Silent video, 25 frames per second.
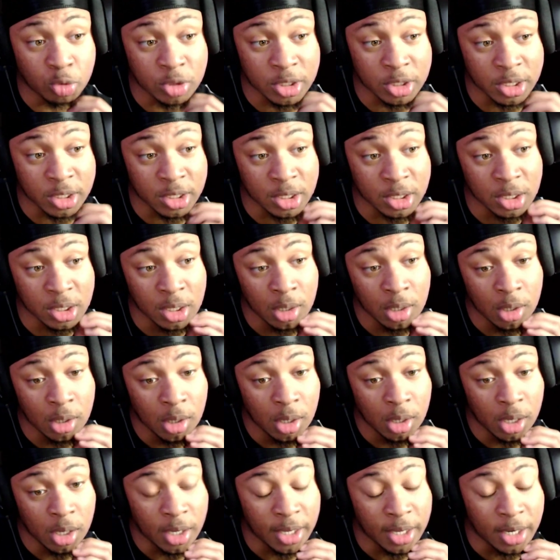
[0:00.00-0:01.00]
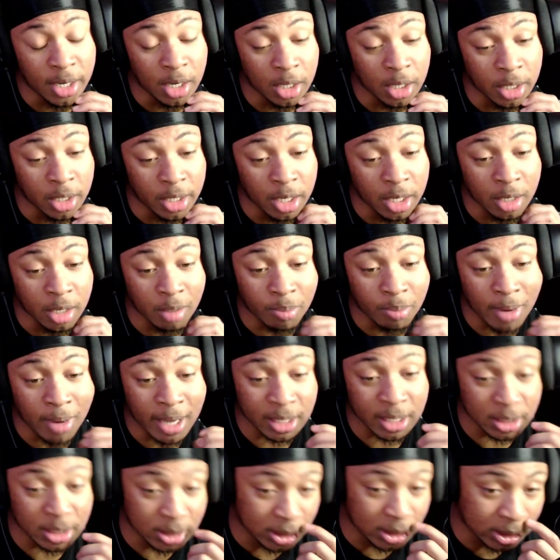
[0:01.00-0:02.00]
it in uh, in other
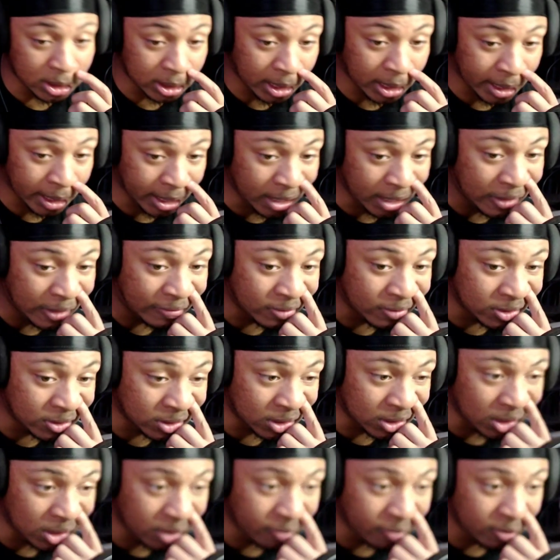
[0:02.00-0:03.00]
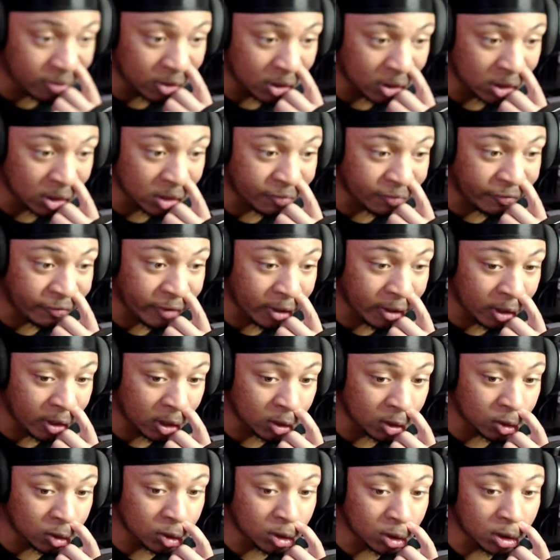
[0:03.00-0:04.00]
practices. Like even even it's very
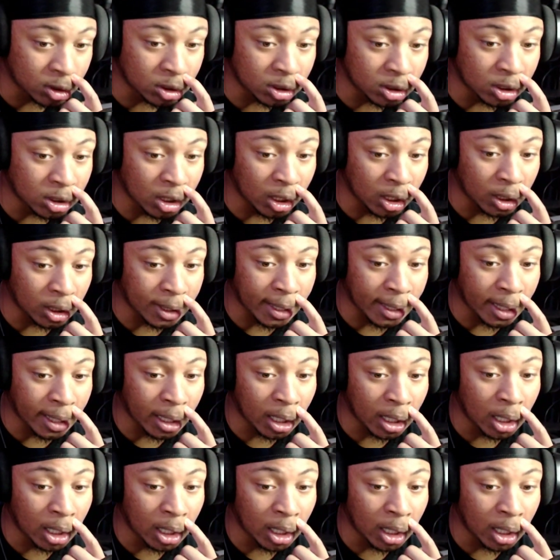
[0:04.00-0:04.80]
interesting to think that